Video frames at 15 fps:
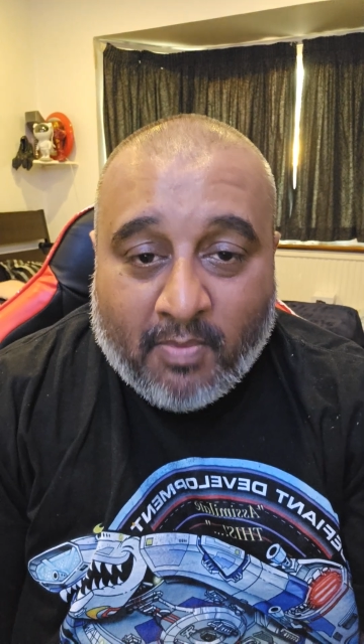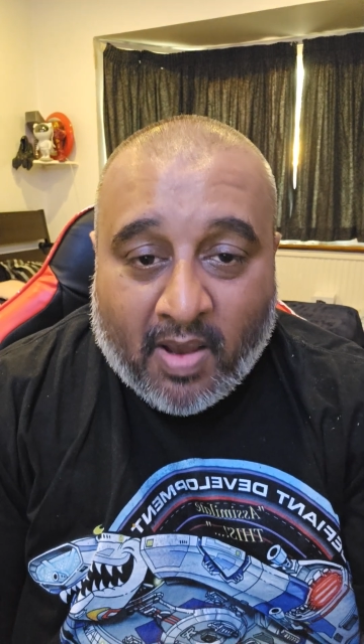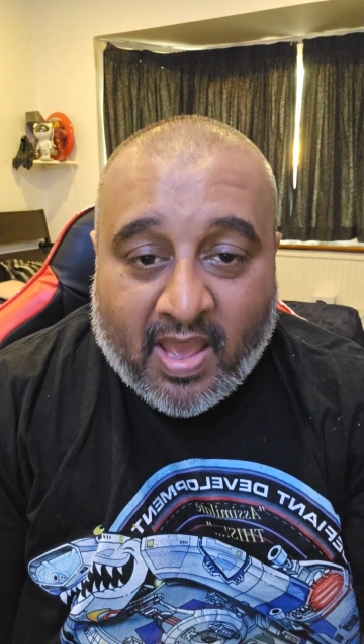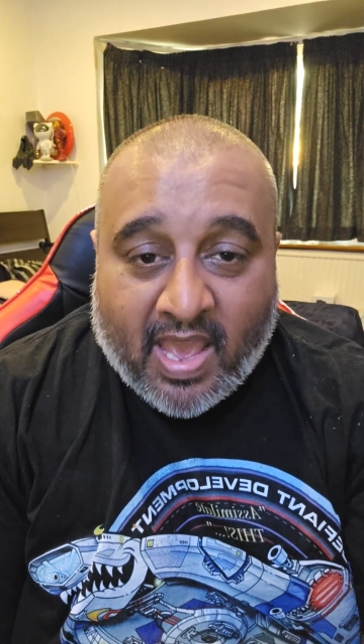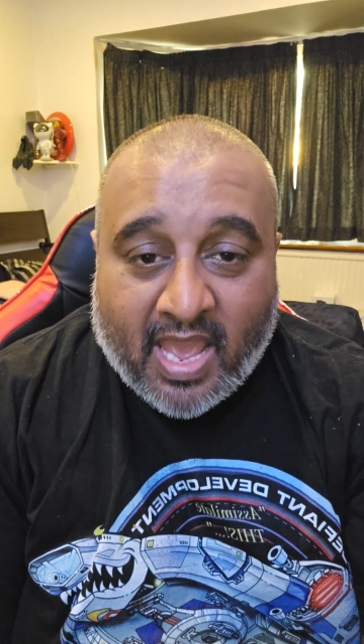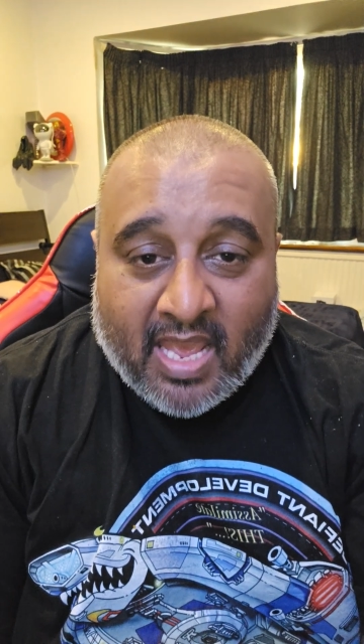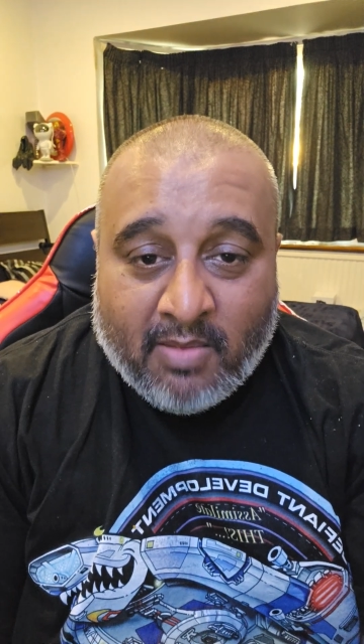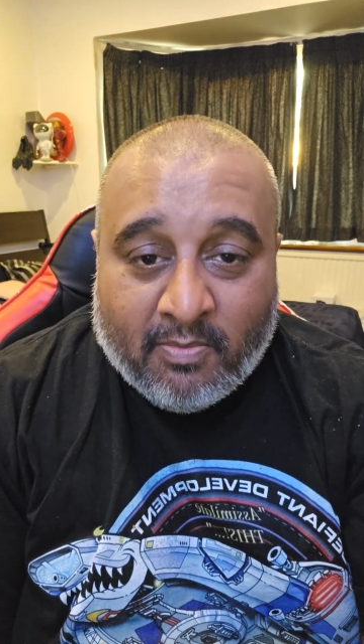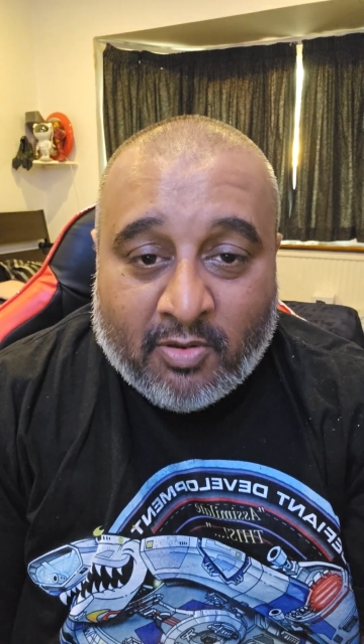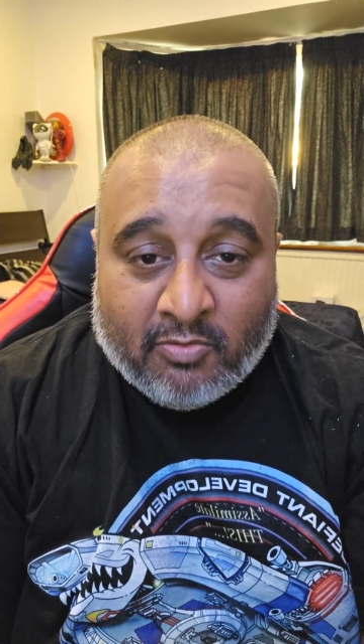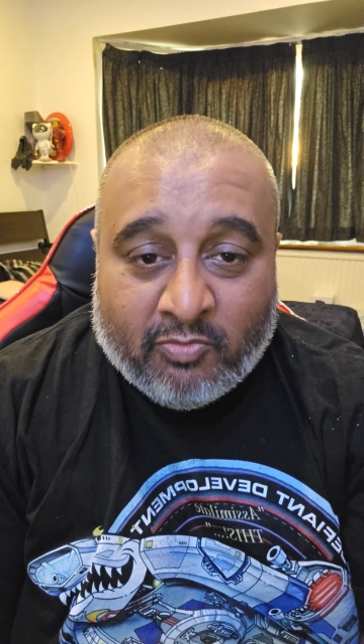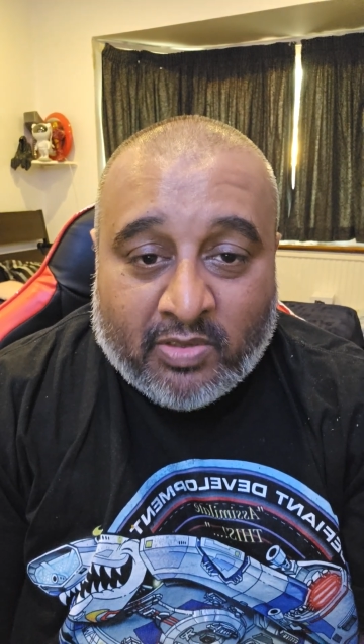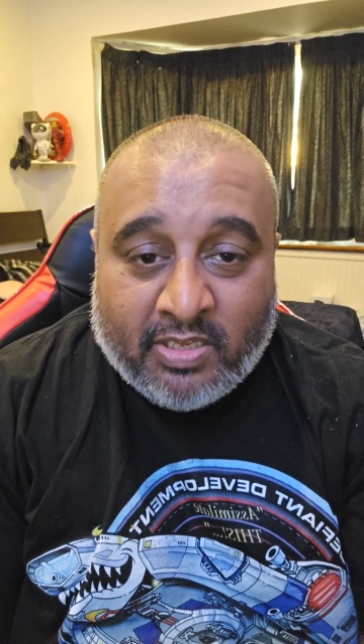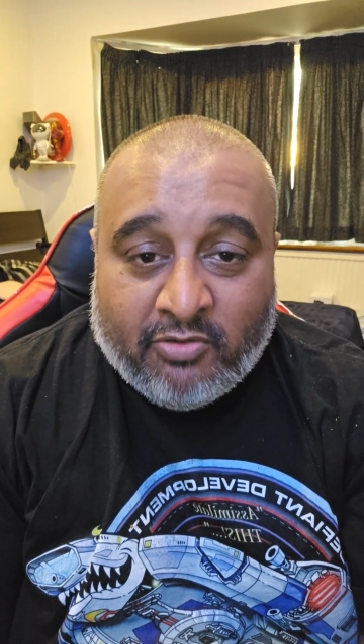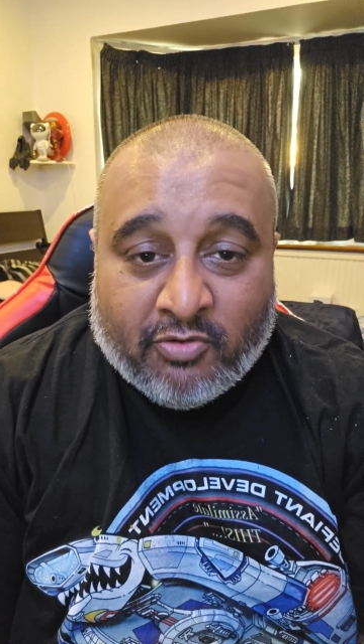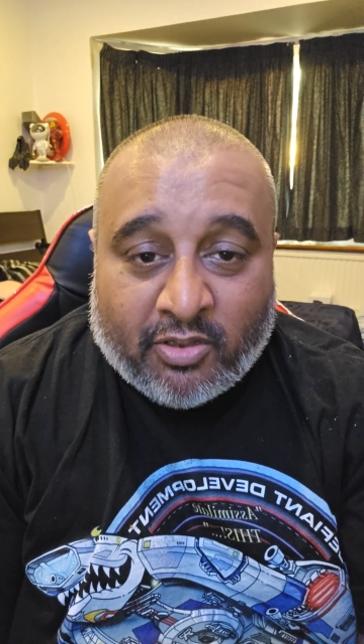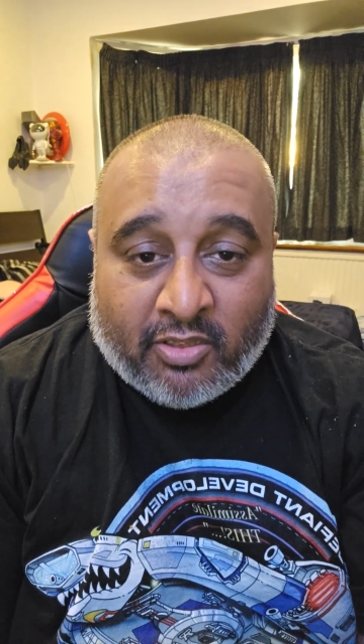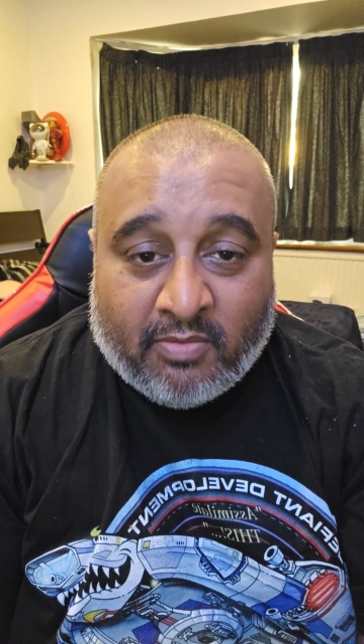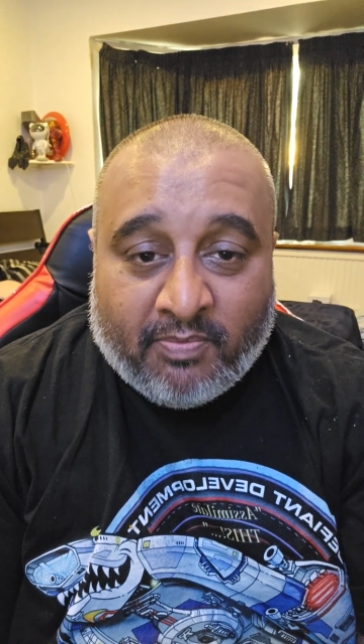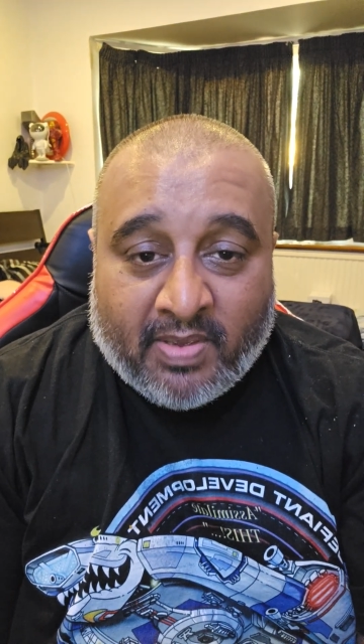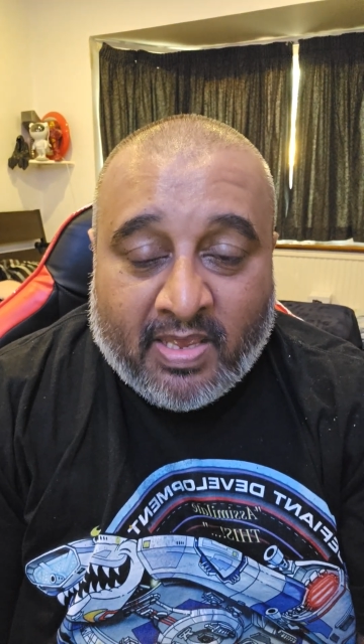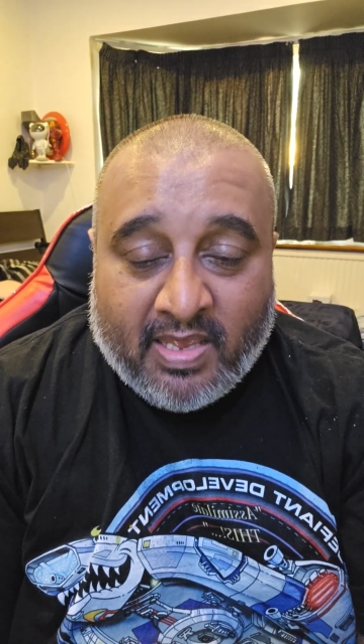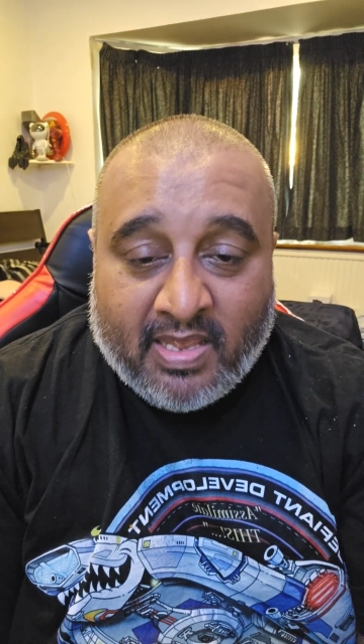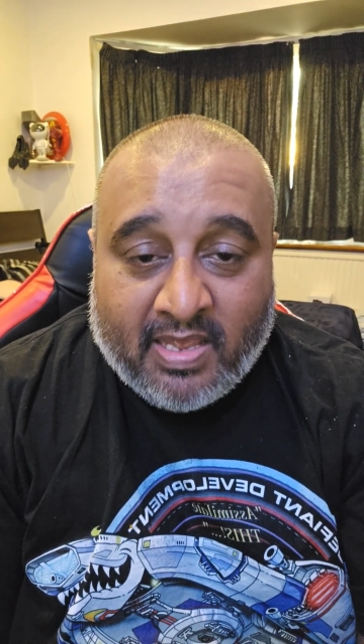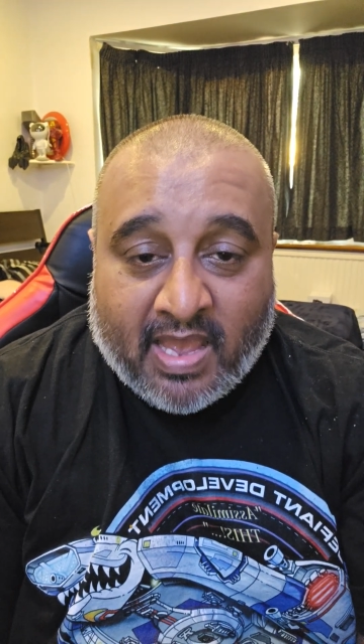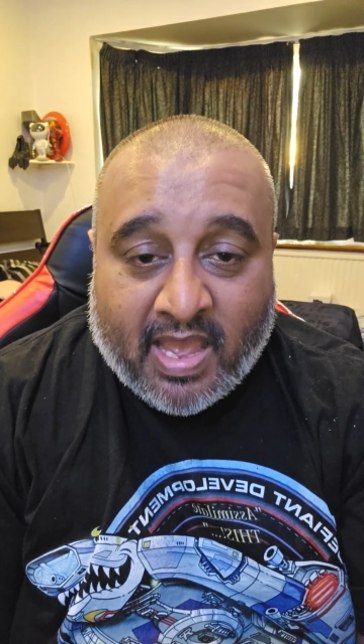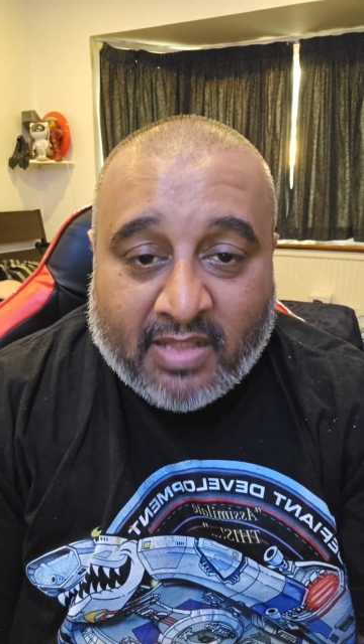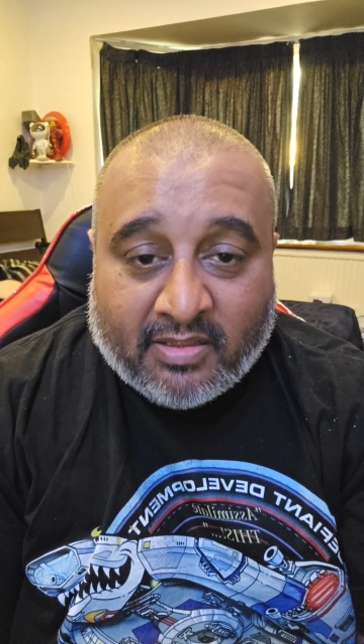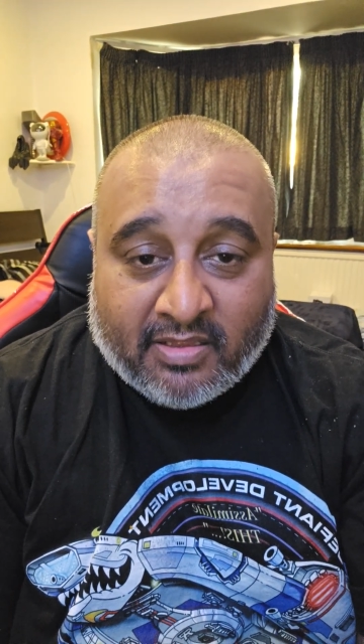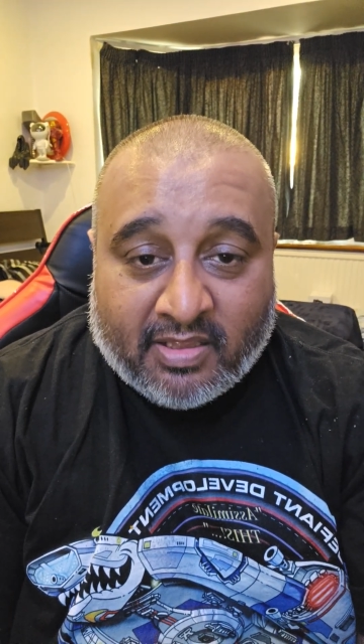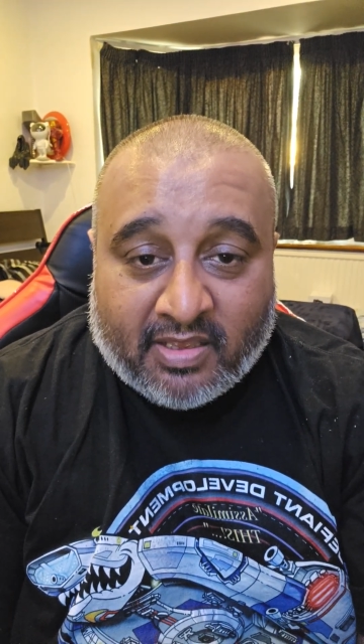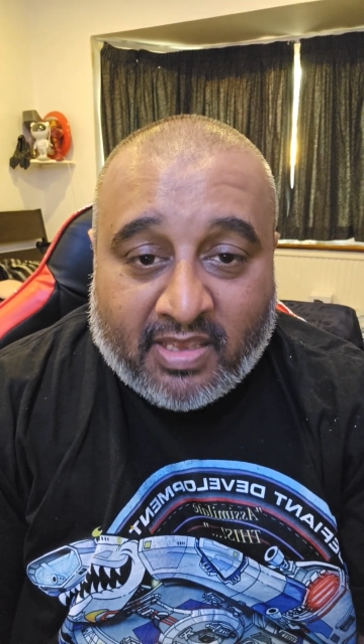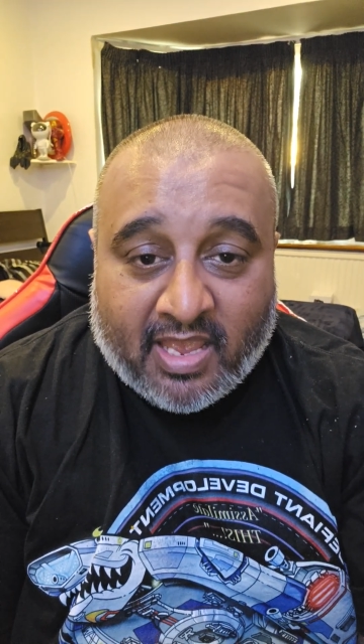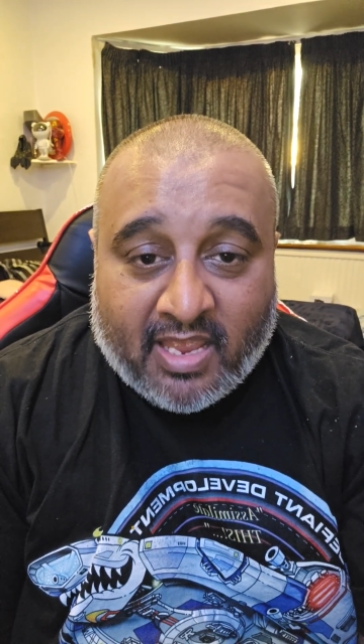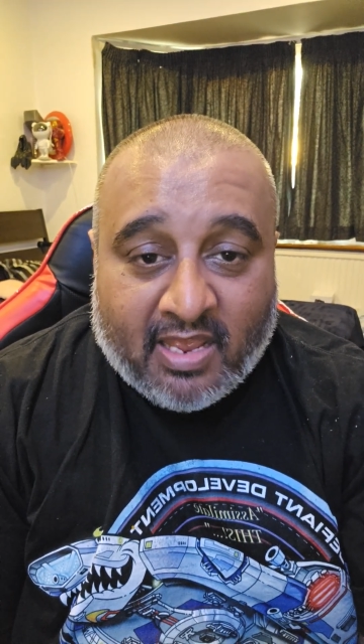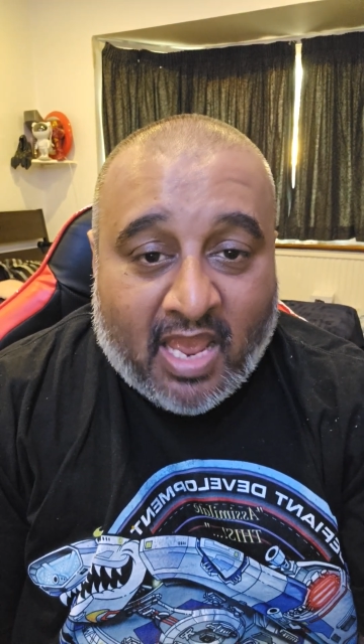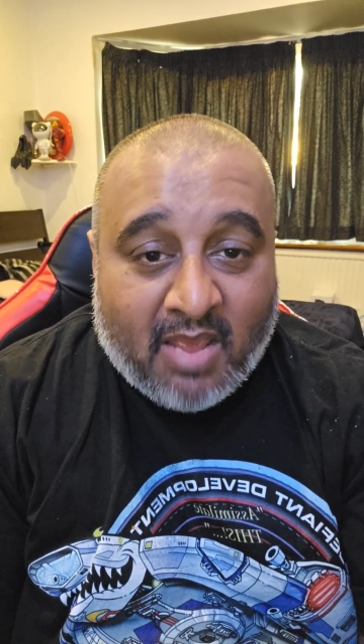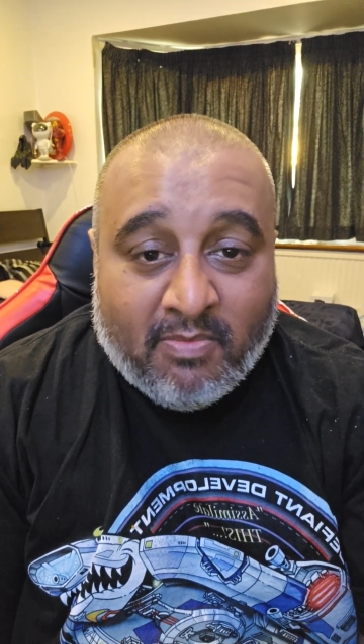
by Aemond when he tried to be hand of the king.